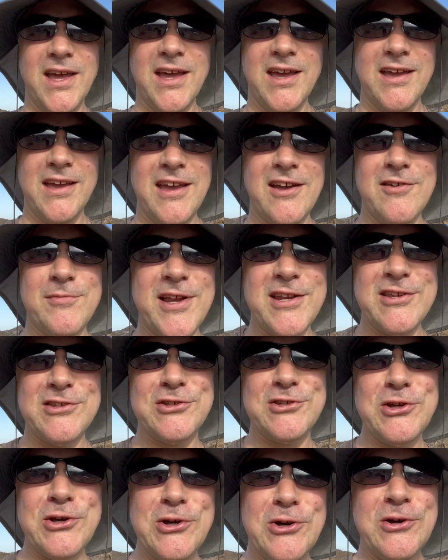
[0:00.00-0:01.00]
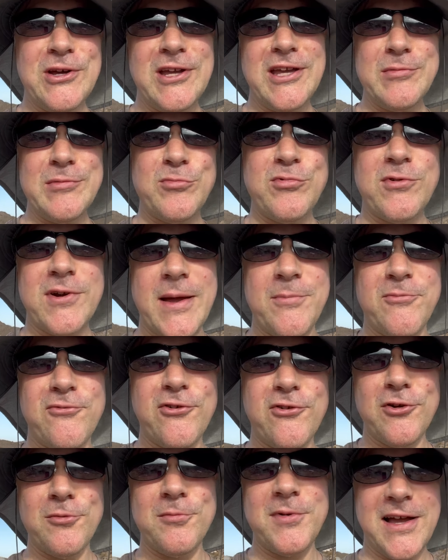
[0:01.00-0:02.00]
Hey everybody, so in prep
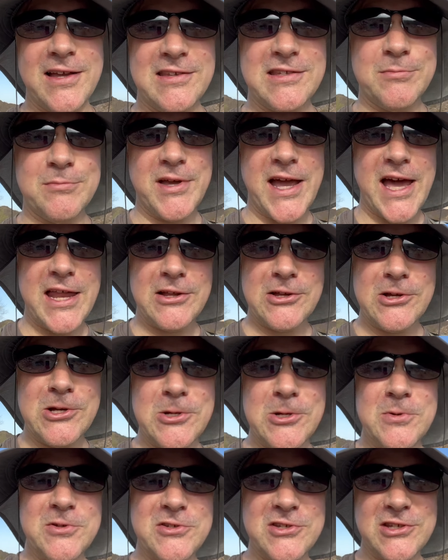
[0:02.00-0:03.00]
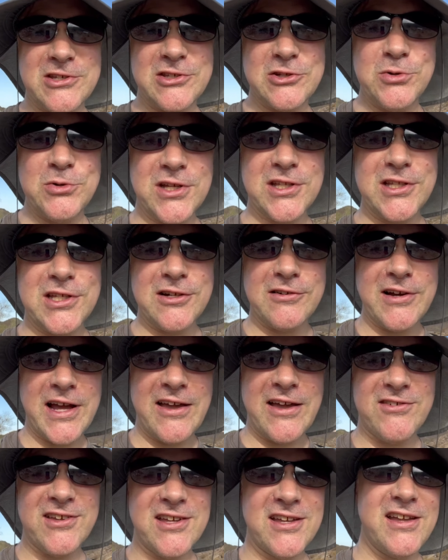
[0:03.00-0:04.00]
for my sabbatical, which is quickly
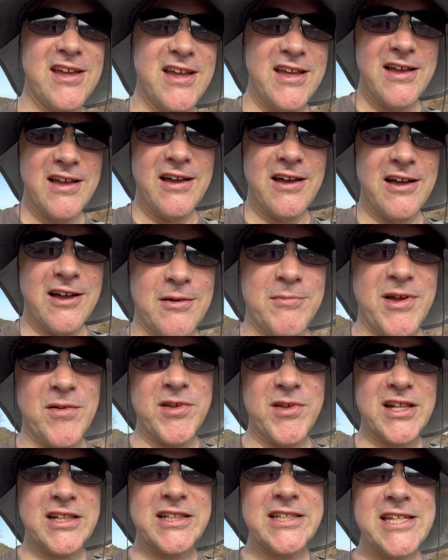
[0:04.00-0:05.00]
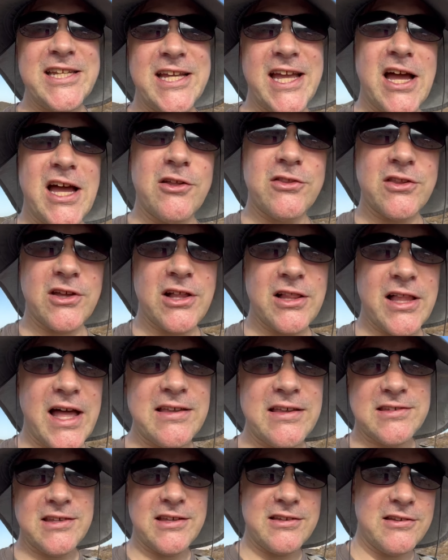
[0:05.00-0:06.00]
arriving, I've been cleaning out the
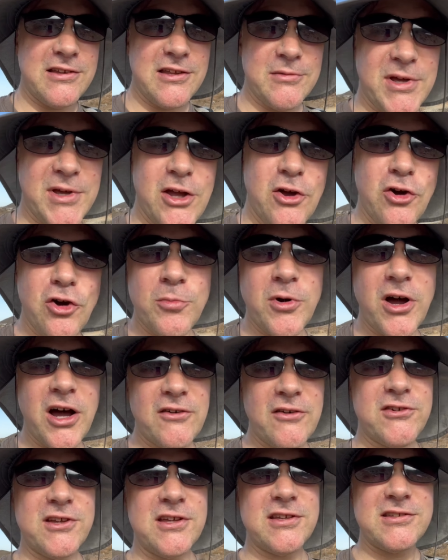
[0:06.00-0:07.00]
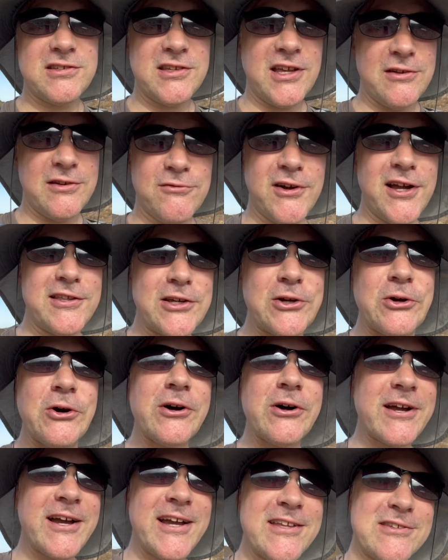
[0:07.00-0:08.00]
closet in my home office and finding all
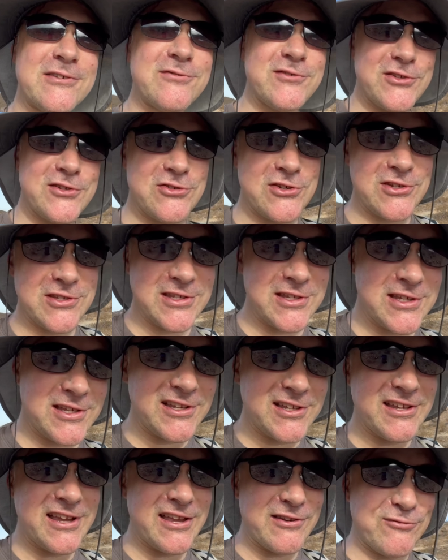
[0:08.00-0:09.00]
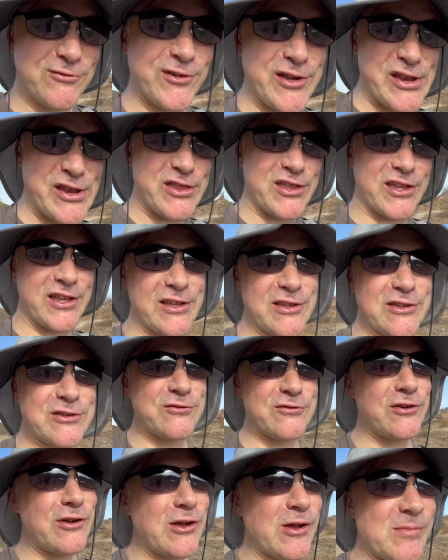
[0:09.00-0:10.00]
kinds of interesting and fun things
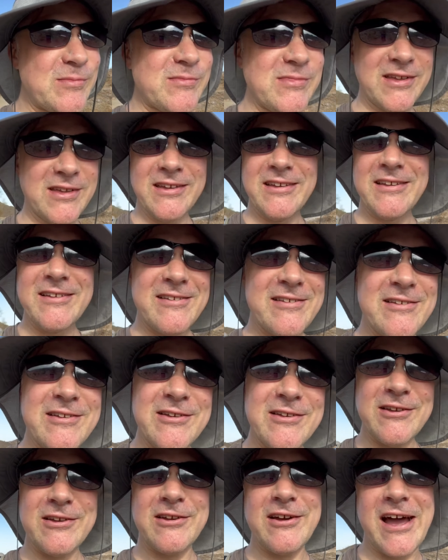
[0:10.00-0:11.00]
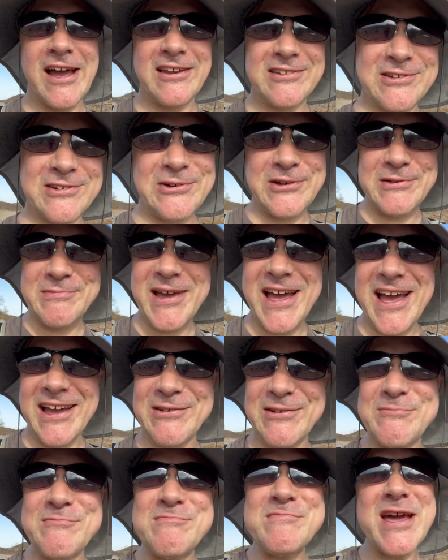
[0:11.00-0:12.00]
from, gosh, going
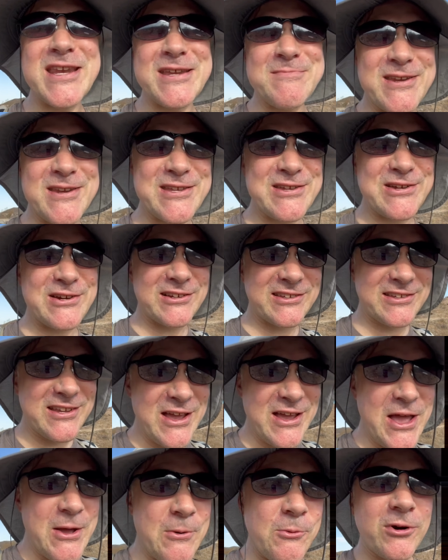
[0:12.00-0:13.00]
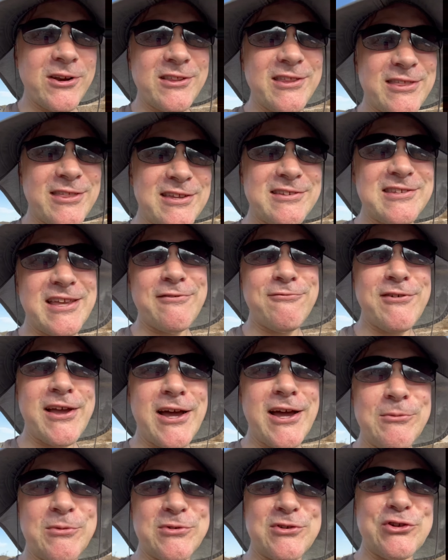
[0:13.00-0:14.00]
back many years. One of the things I
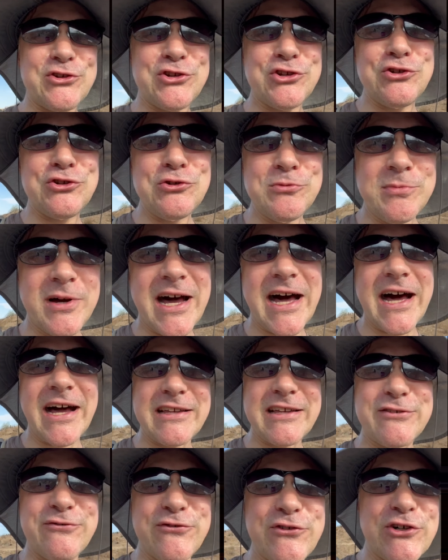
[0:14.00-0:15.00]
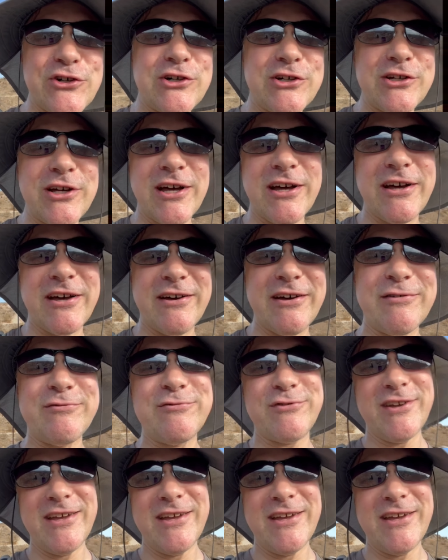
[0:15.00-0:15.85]
found was a shoebox full of